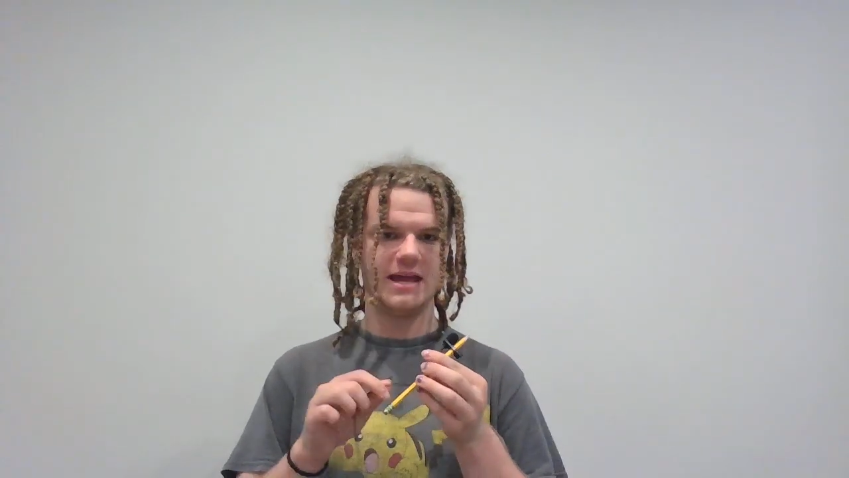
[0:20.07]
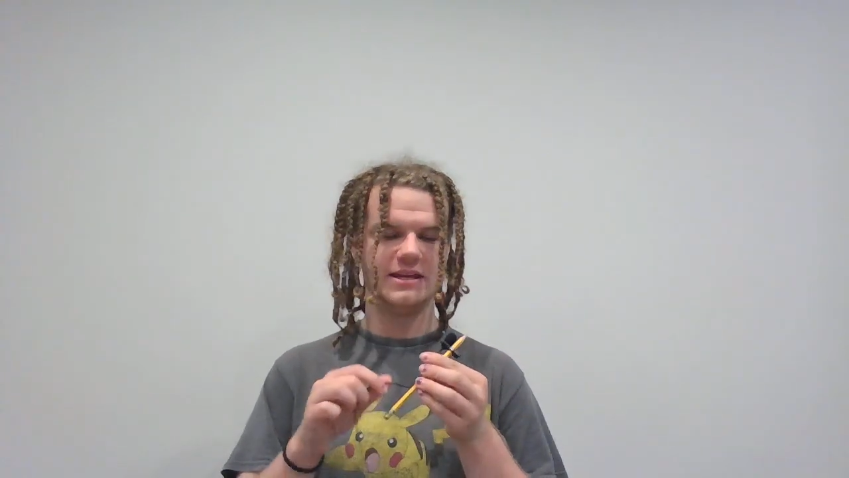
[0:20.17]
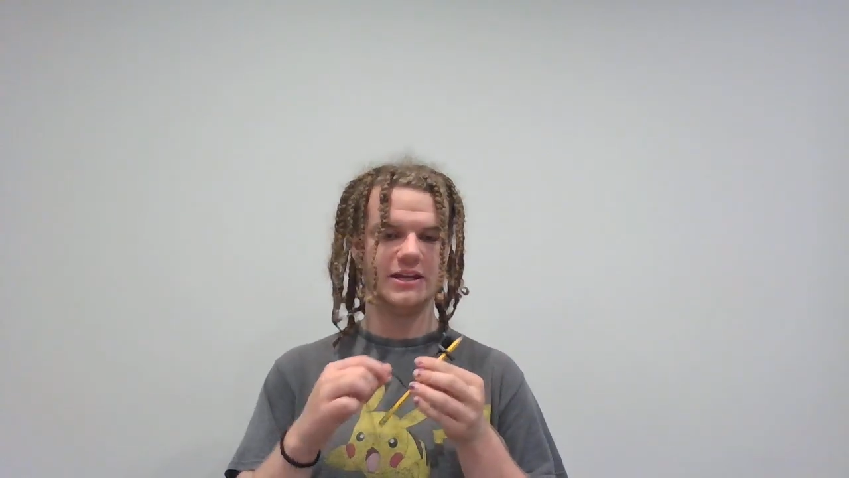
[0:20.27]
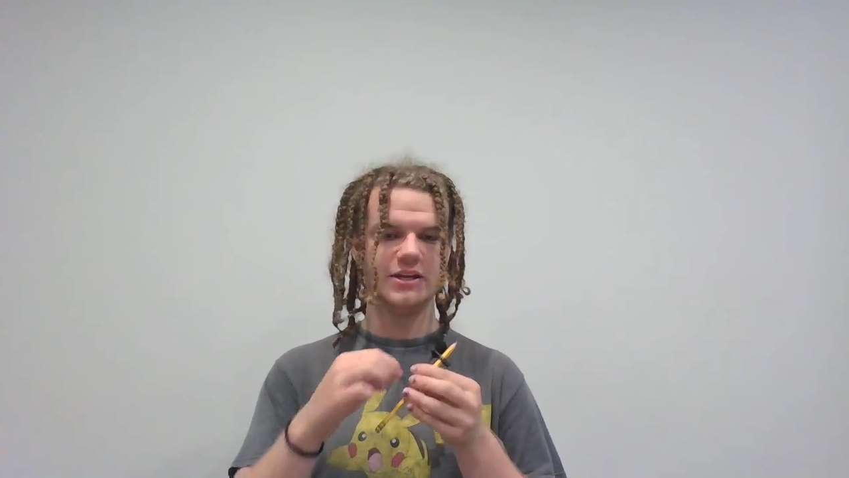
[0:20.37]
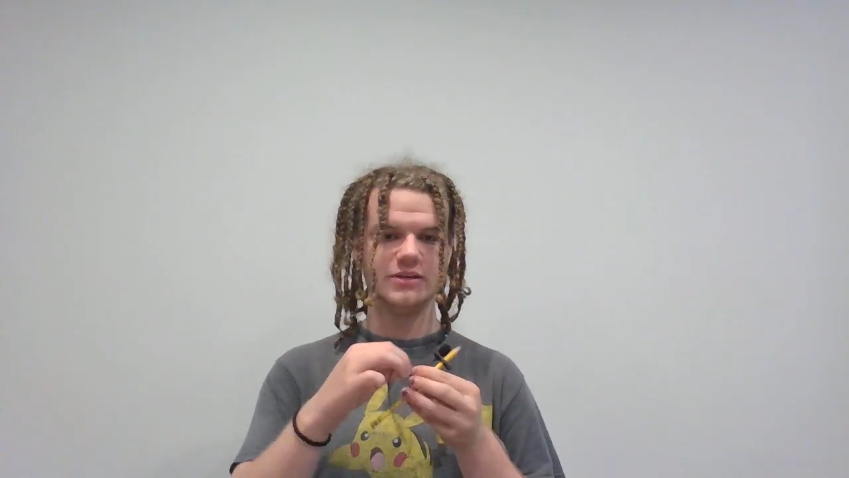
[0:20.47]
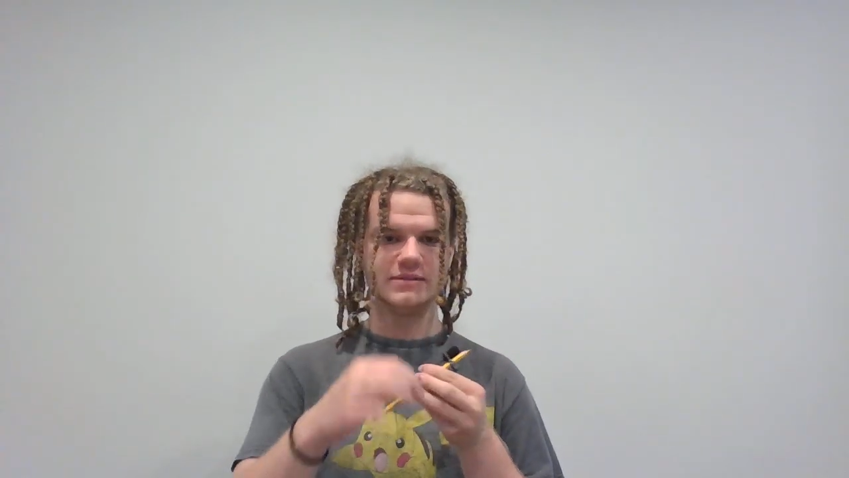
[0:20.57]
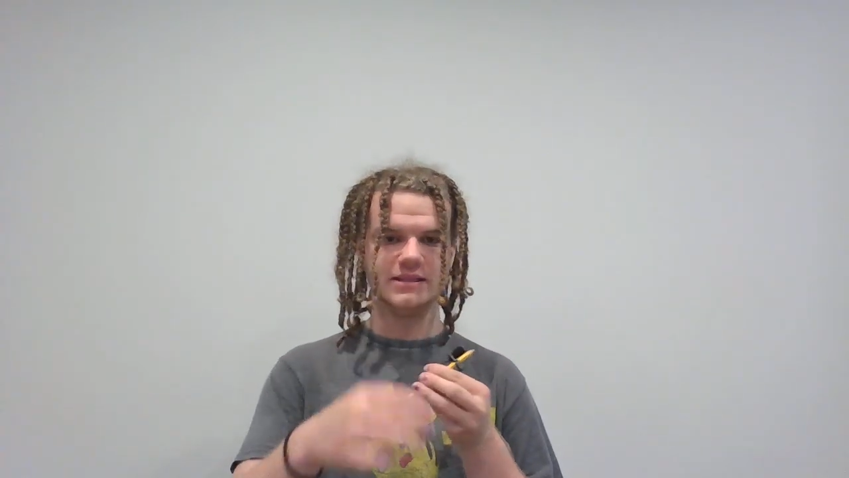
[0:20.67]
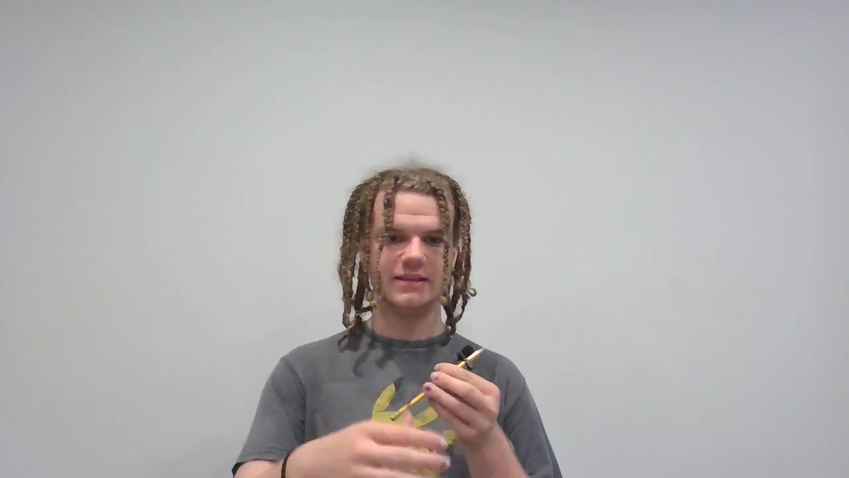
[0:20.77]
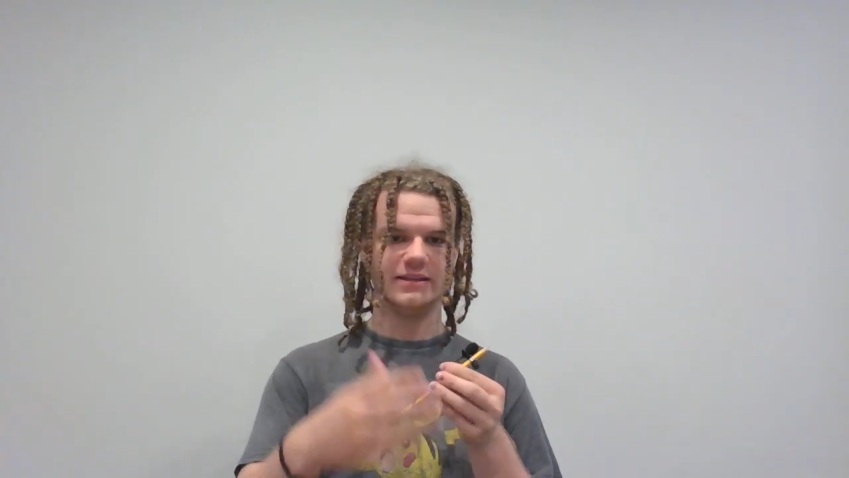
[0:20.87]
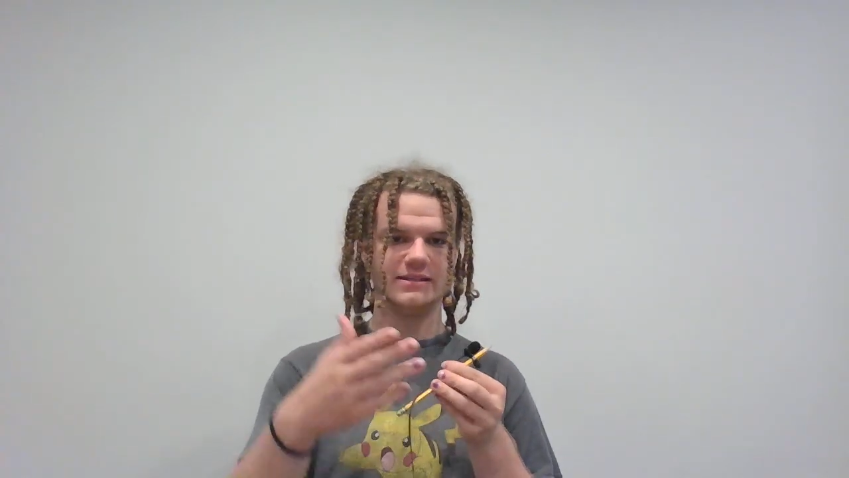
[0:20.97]
And here you
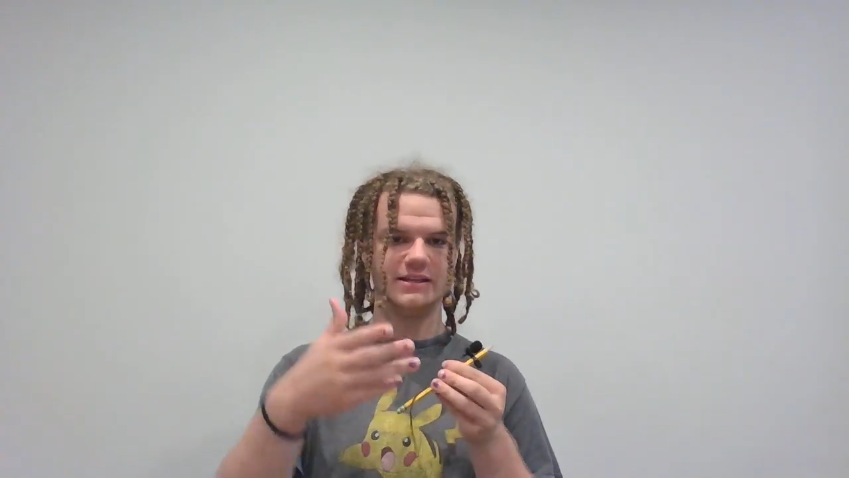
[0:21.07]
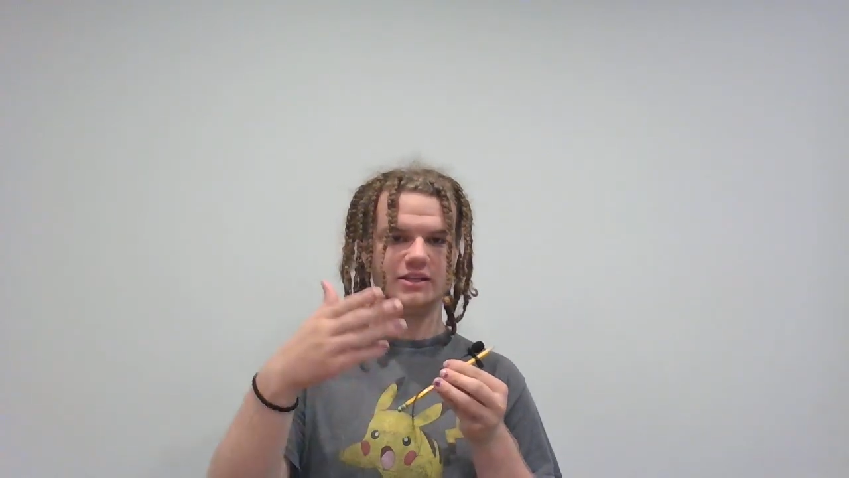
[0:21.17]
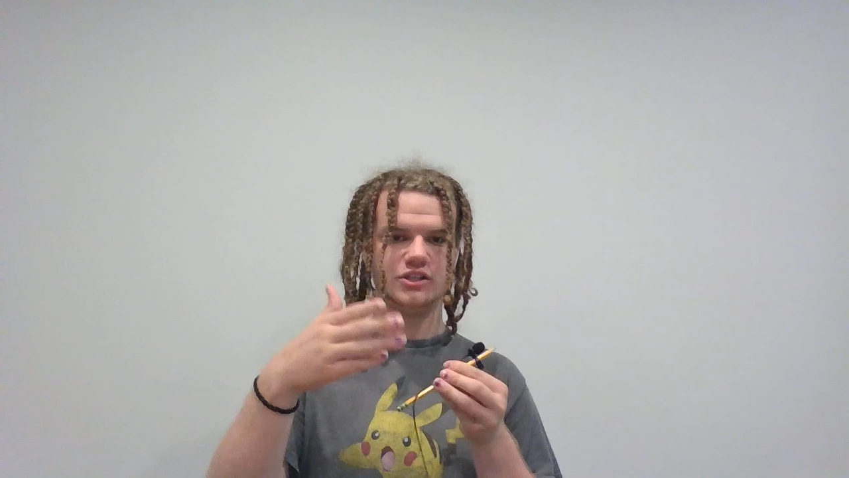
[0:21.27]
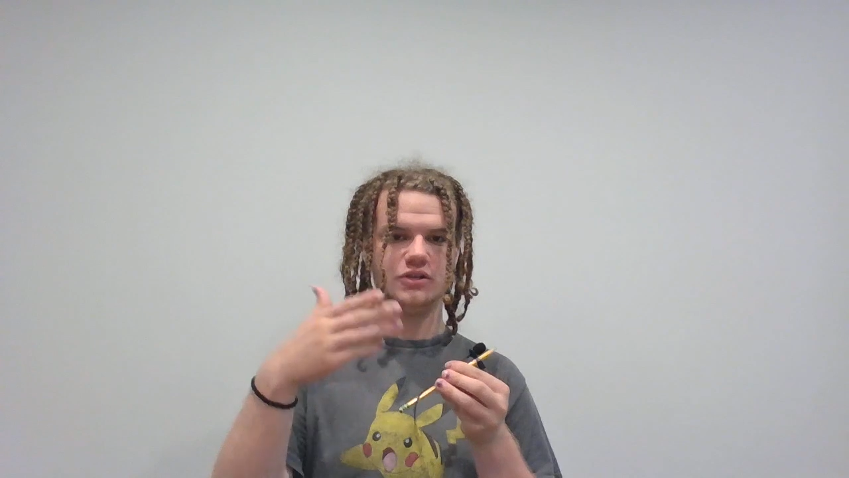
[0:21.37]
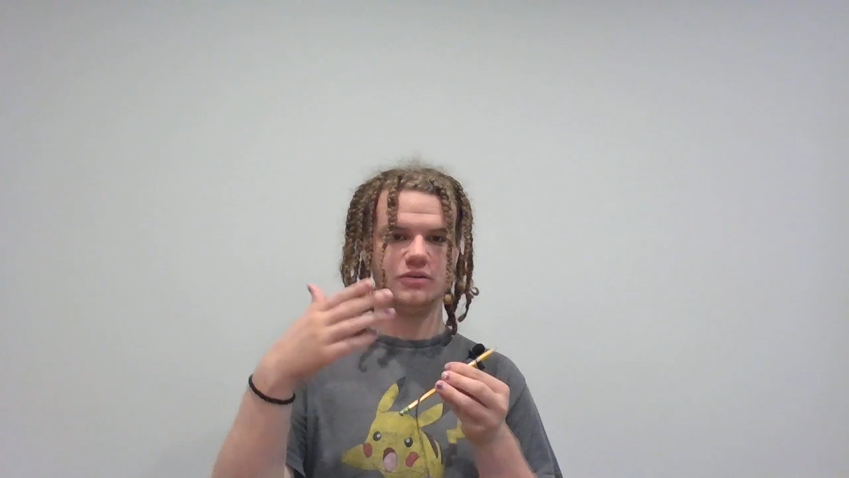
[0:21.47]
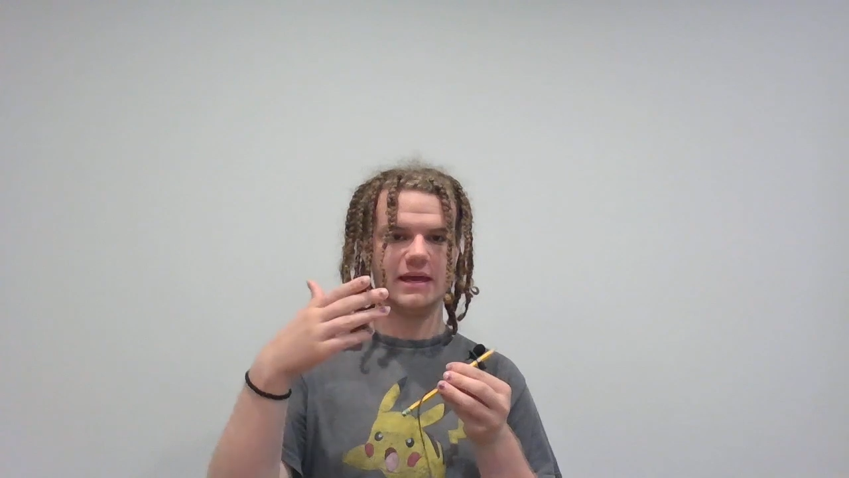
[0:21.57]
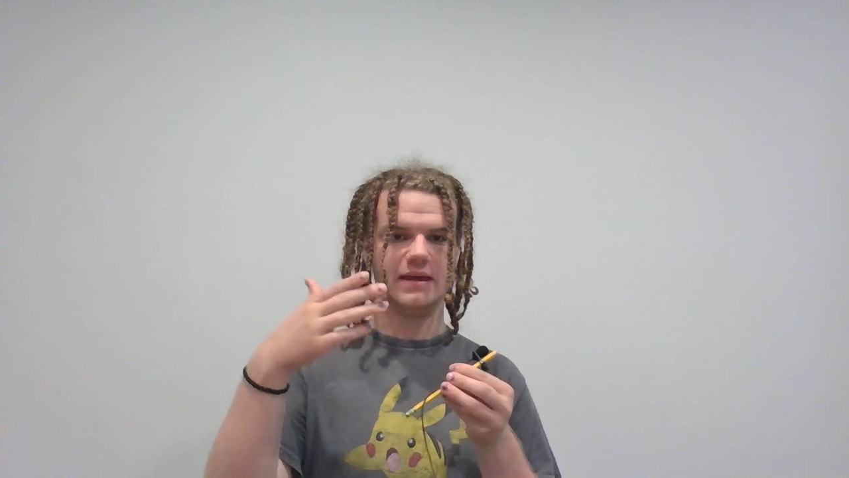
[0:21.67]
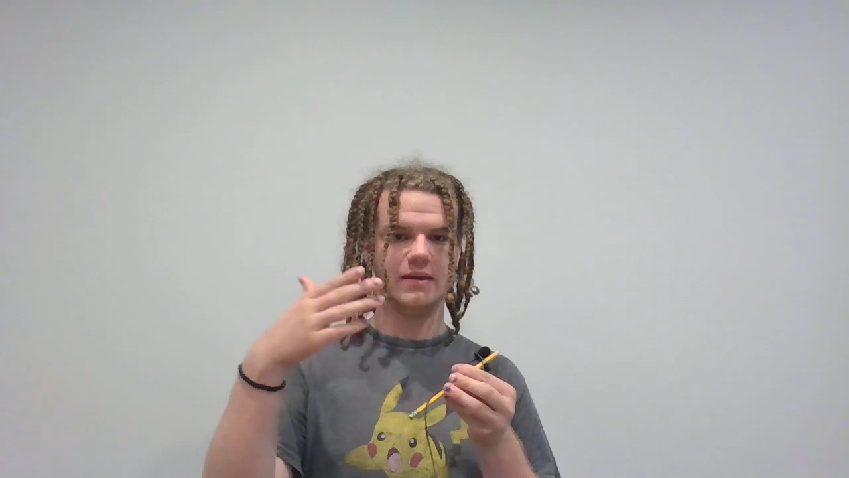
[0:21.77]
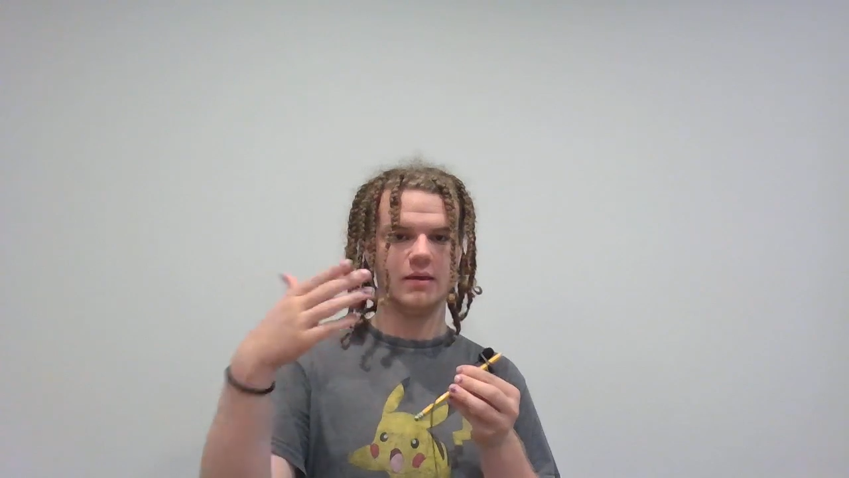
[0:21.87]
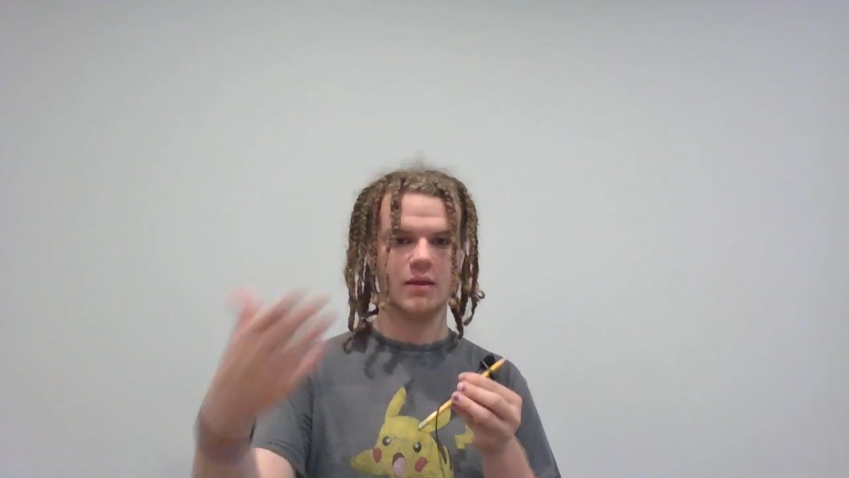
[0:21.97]
sit listening to
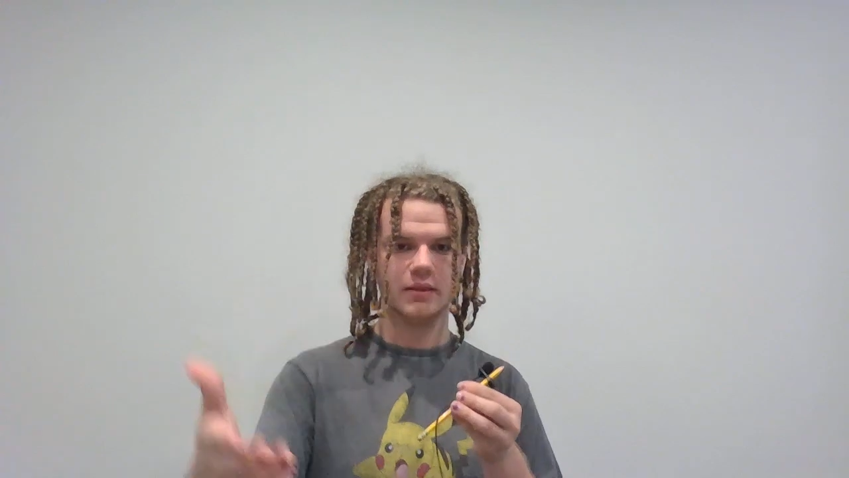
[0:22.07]
a